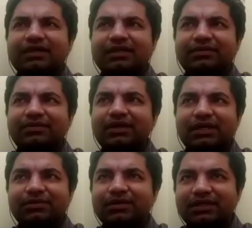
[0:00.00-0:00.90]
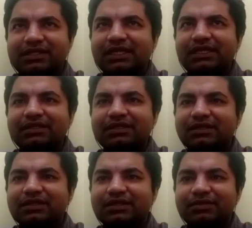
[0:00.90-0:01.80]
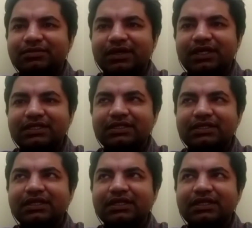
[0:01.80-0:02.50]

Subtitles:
I've not come across any. To be honest,